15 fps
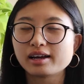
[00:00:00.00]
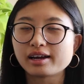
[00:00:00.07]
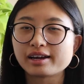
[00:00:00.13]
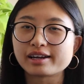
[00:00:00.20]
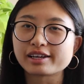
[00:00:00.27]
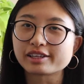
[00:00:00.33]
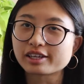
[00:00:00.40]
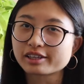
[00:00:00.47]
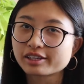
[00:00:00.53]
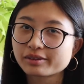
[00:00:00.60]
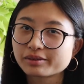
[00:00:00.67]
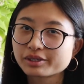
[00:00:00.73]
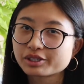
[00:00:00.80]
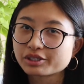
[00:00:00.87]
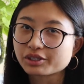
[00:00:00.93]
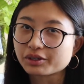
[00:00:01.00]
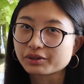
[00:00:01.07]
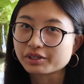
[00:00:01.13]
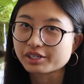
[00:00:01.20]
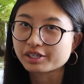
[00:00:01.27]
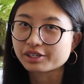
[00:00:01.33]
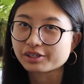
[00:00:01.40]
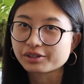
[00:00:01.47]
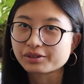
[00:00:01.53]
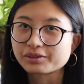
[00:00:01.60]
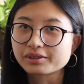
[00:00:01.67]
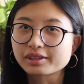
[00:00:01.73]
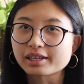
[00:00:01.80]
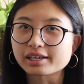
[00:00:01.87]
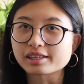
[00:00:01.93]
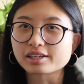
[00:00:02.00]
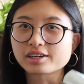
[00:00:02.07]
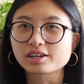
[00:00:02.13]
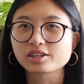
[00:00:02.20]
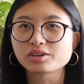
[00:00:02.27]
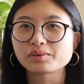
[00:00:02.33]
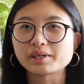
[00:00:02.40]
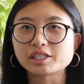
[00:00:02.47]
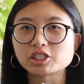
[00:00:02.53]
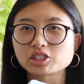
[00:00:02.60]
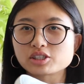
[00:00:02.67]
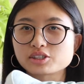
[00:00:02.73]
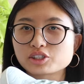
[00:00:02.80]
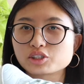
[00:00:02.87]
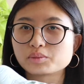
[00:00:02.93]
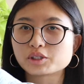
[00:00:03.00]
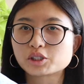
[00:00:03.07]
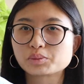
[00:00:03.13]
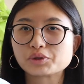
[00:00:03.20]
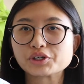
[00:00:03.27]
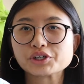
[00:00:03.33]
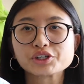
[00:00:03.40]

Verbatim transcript: and I thought they were so cute. Like the colorway just looks so much more